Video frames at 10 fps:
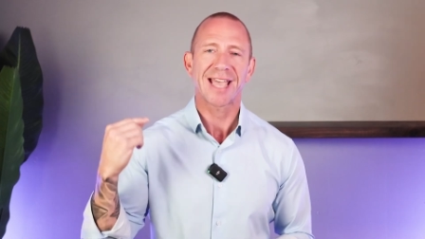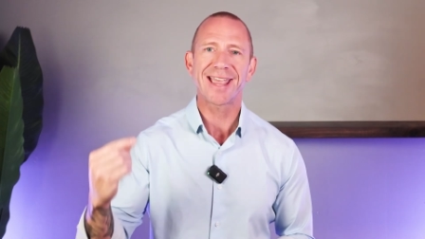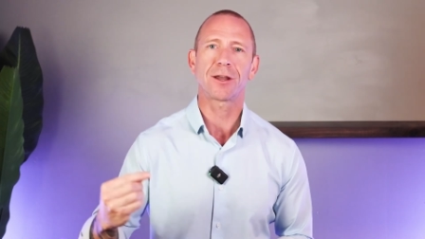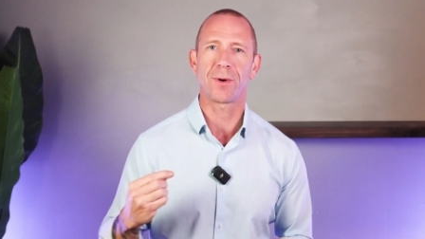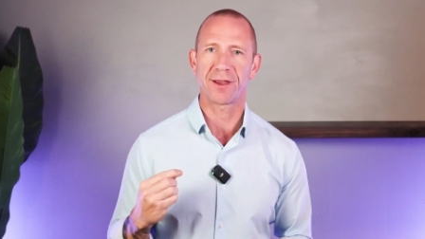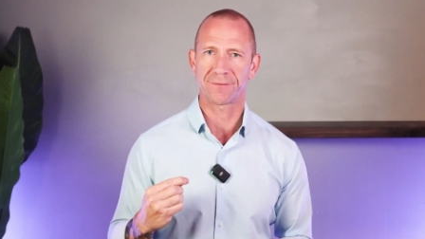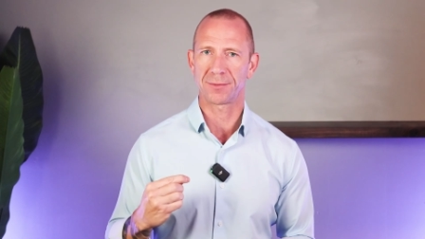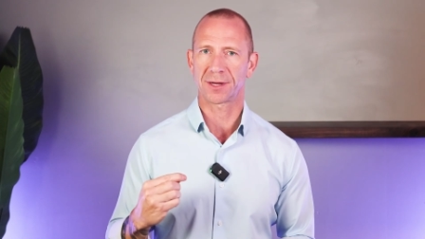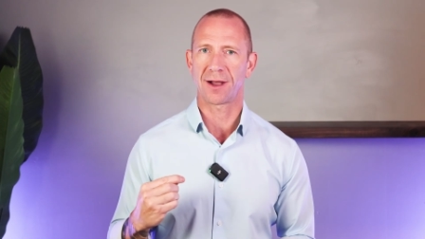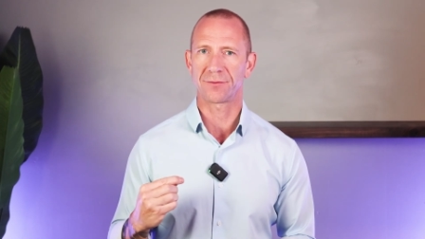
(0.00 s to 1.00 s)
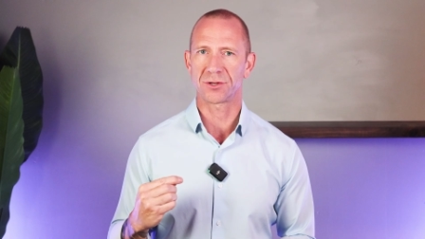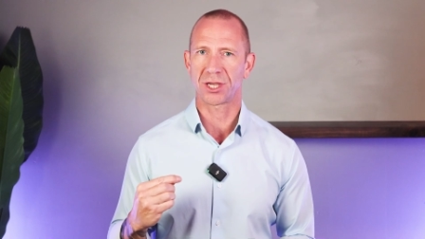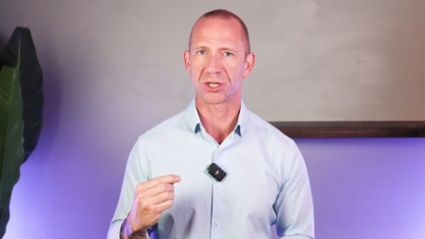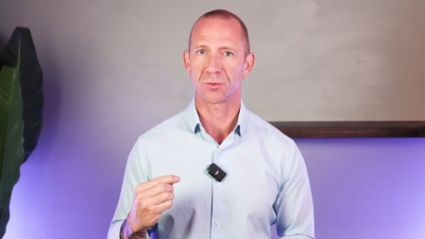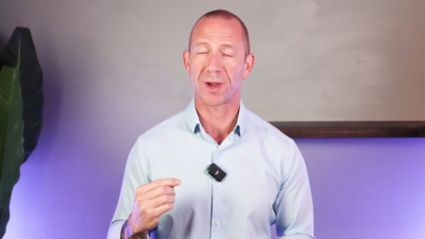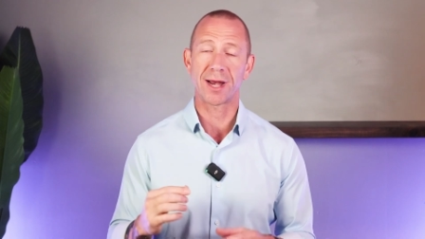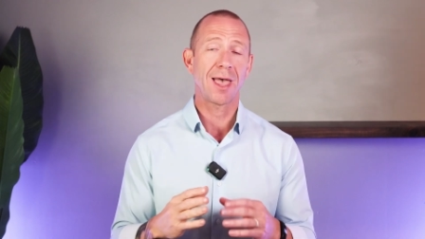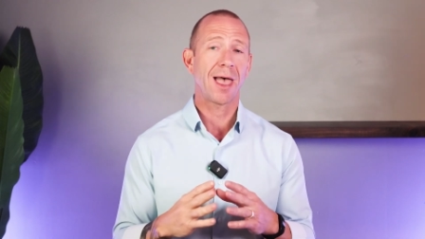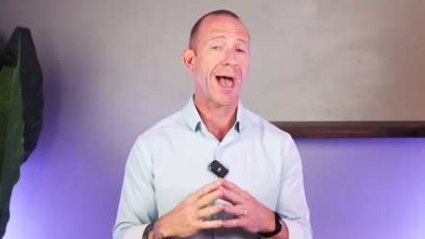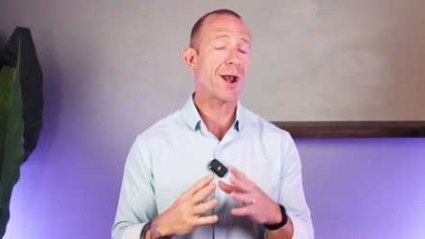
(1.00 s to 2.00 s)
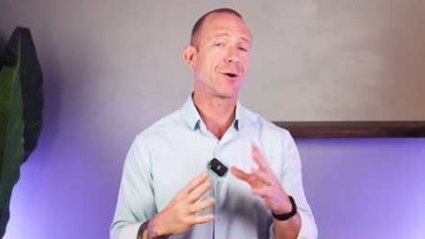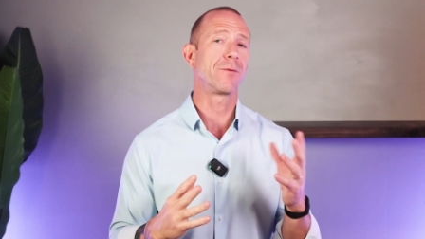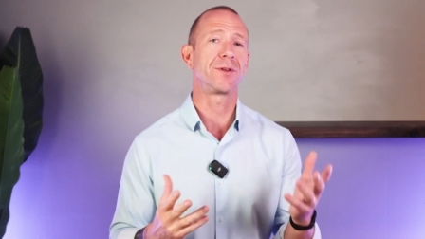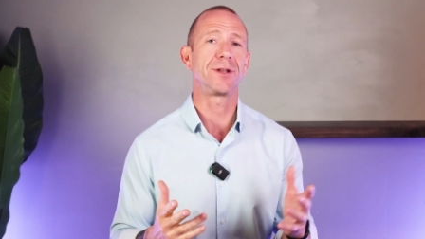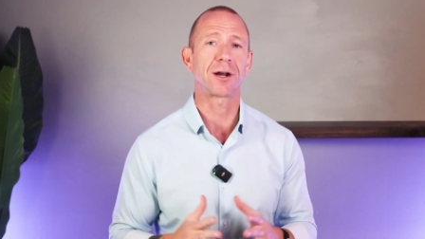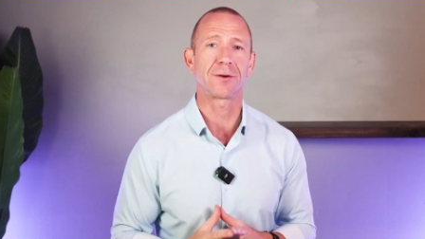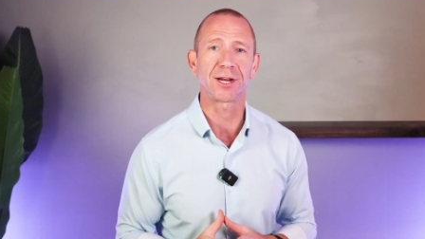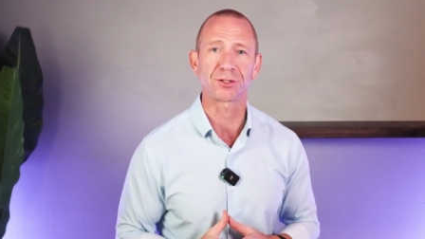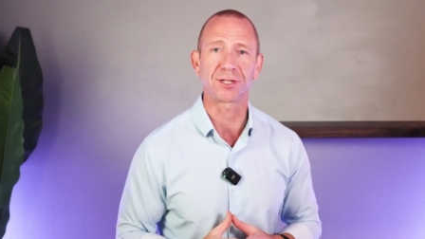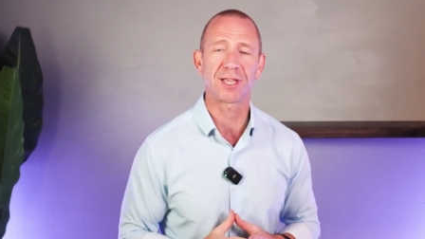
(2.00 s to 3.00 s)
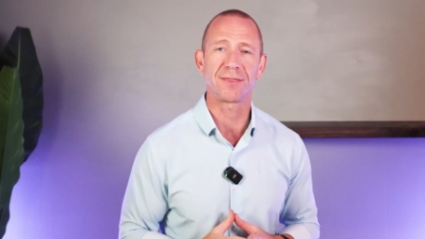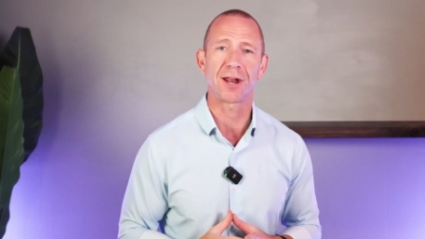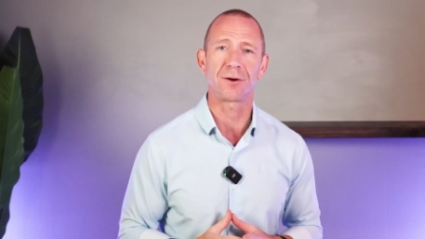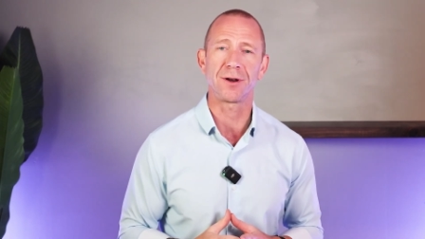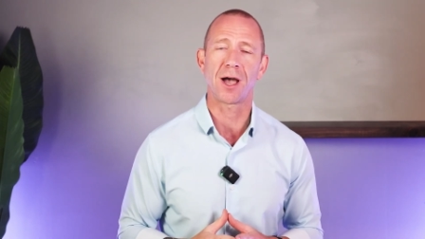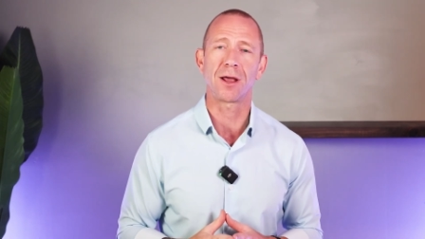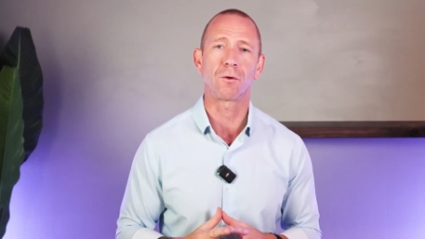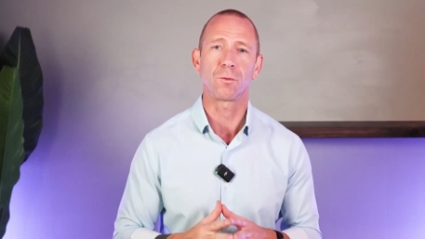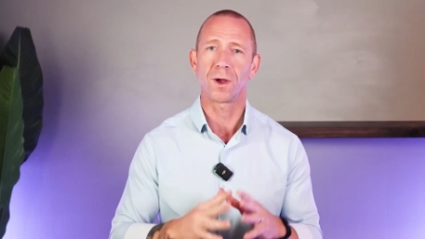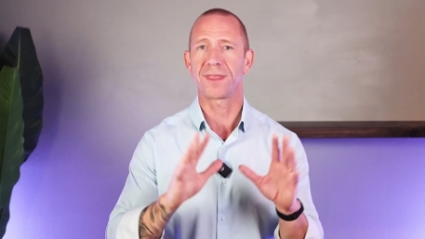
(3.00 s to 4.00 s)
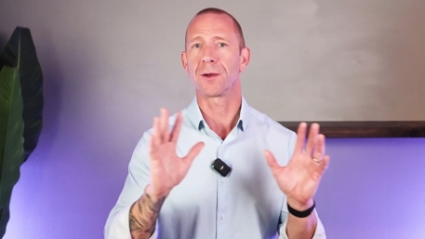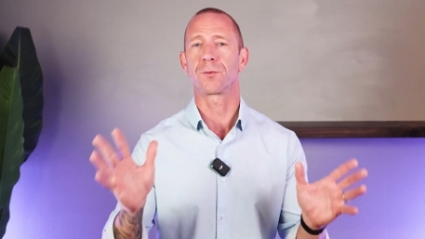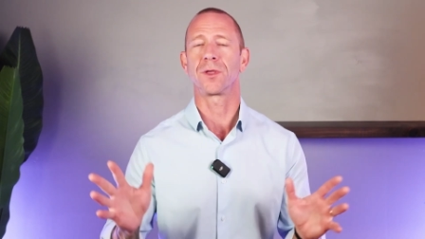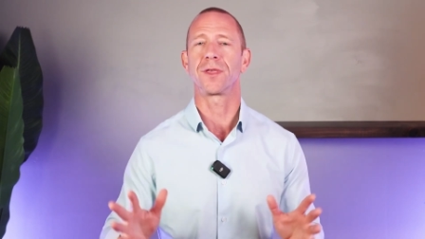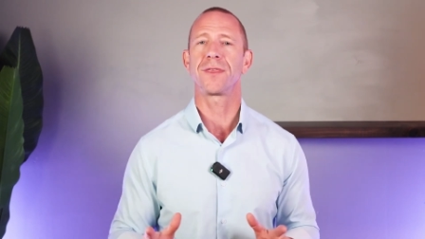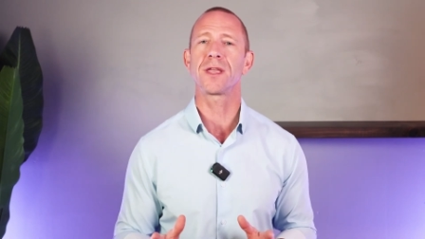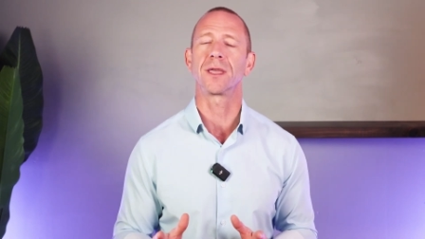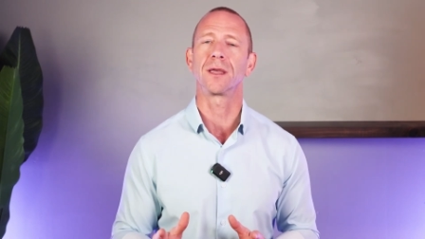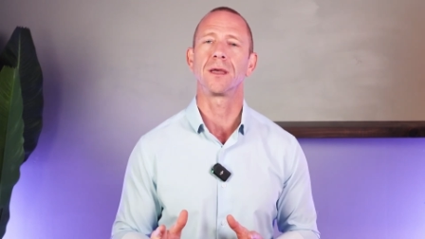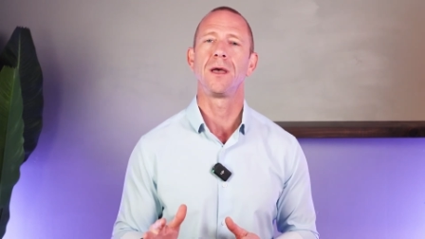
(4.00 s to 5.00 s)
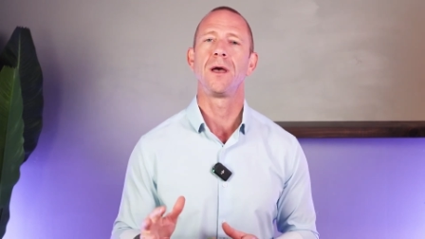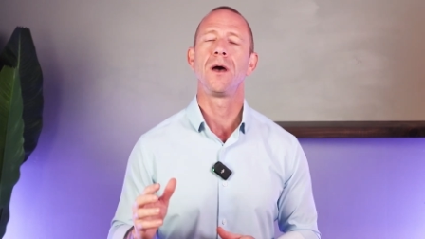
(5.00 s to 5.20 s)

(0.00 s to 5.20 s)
takeaway from the conversation, right? I don't know if the doctor actually said that or not, or what they were really thinking.